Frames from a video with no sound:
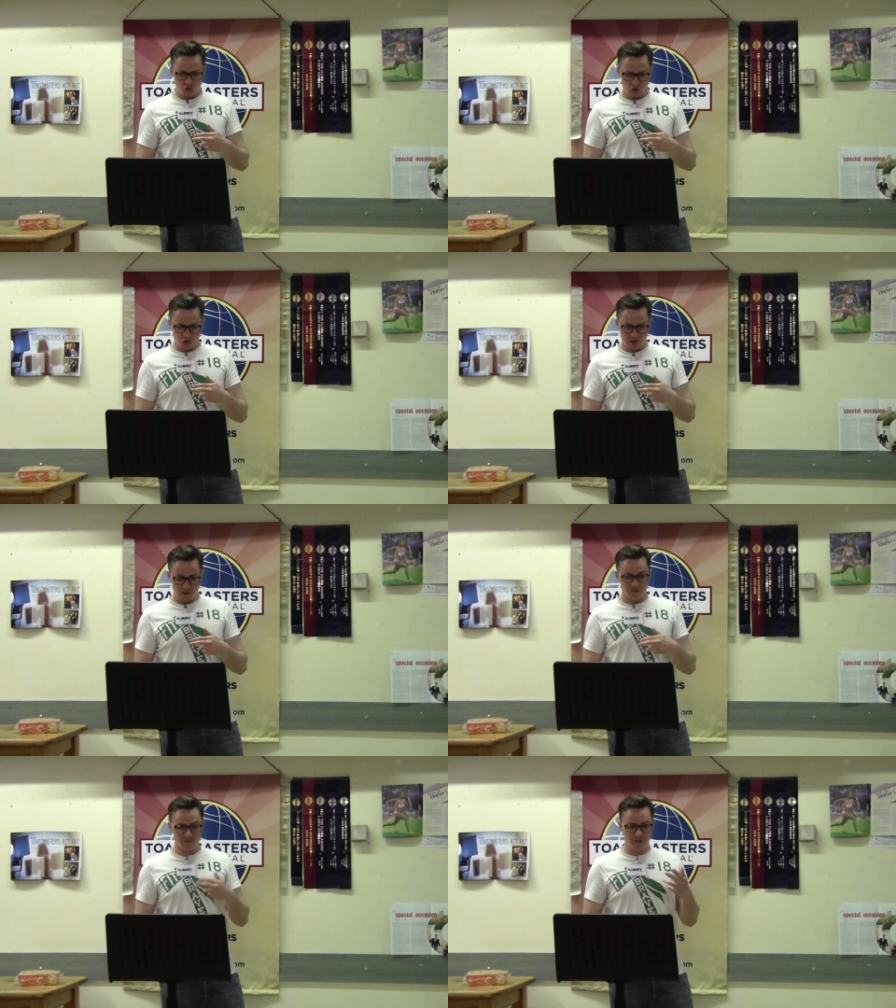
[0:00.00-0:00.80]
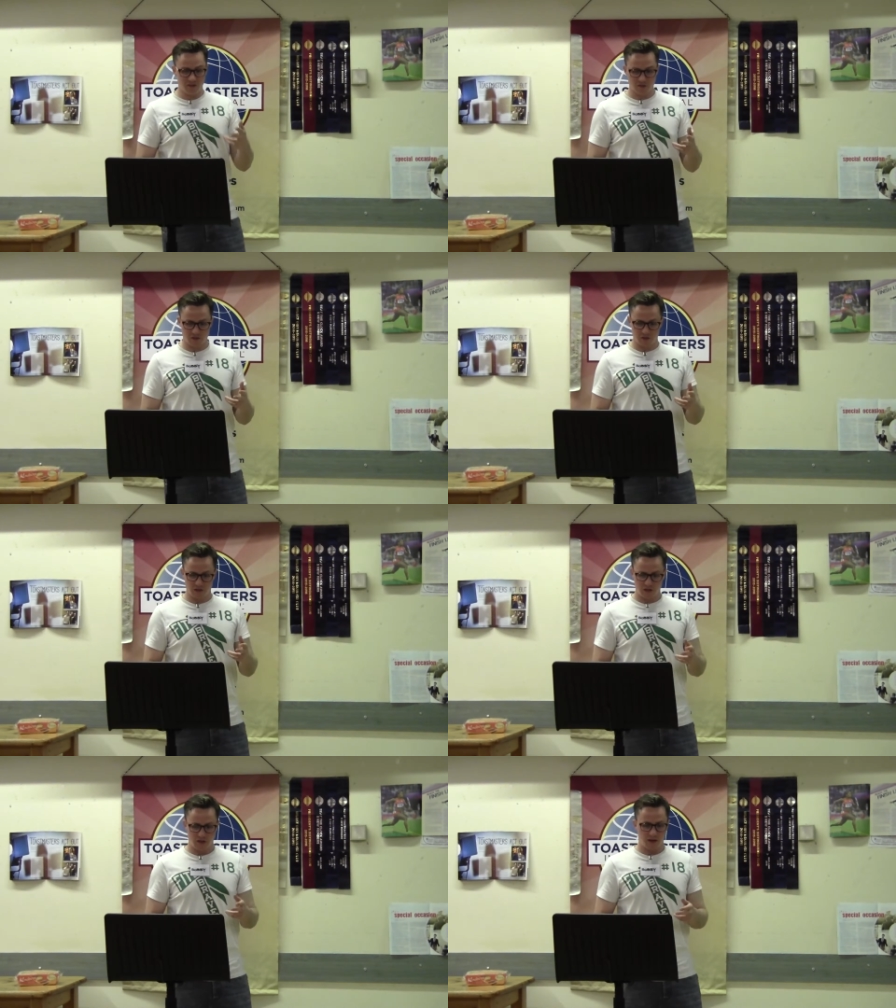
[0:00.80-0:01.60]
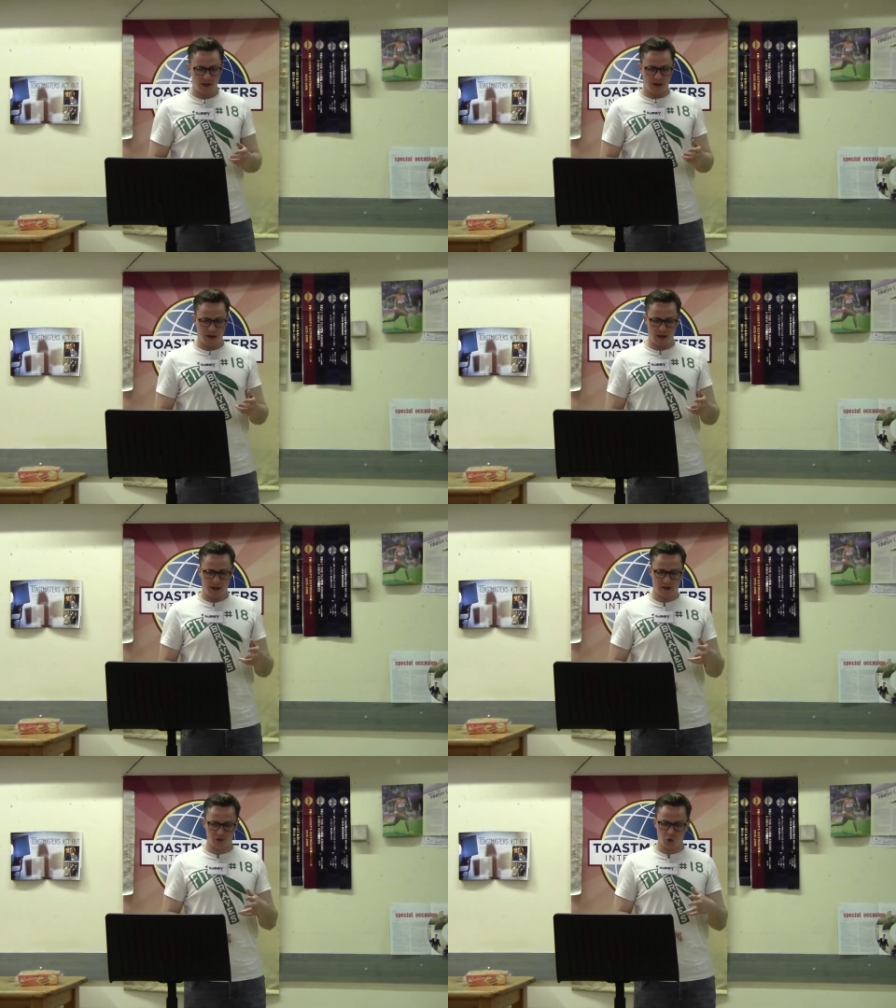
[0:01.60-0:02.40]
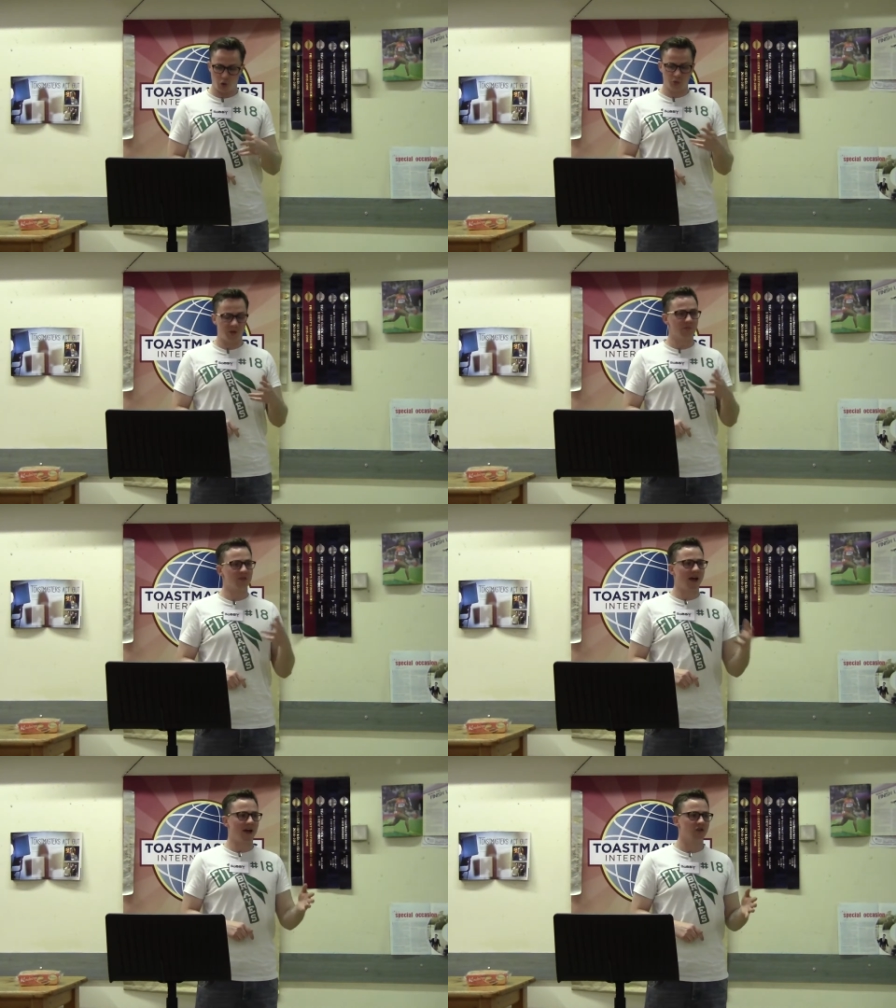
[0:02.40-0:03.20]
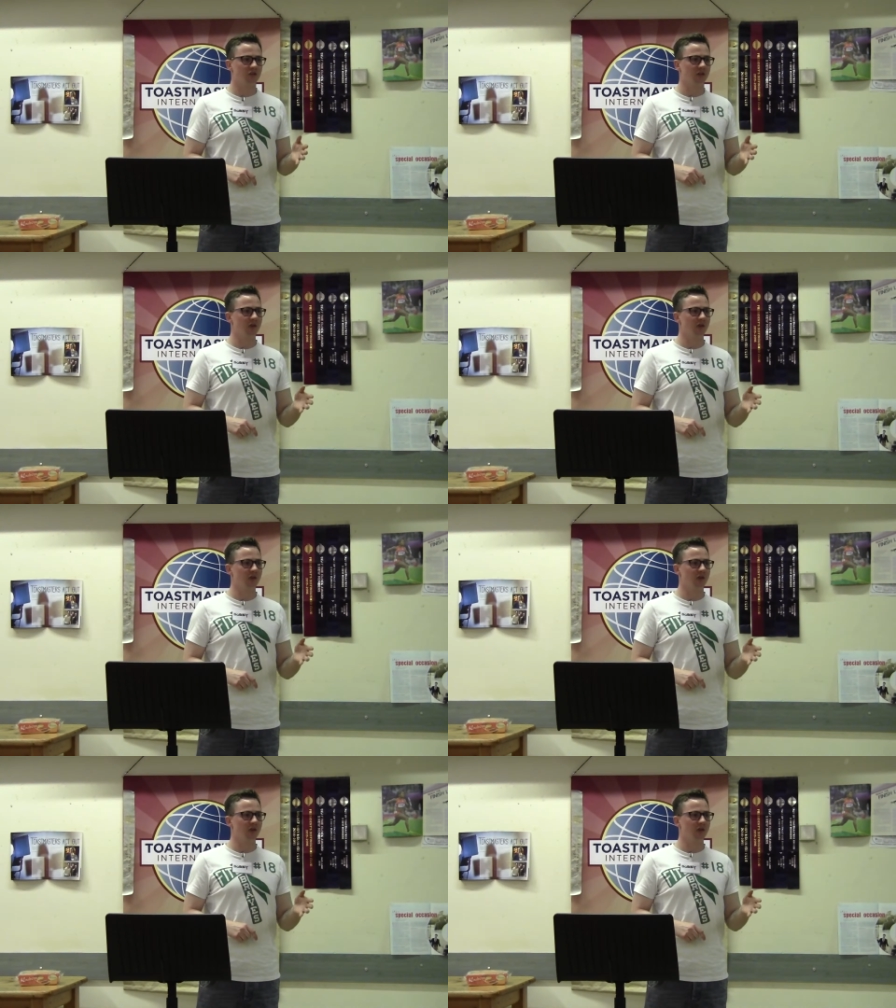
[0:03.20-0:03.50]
she convinced and called them to action.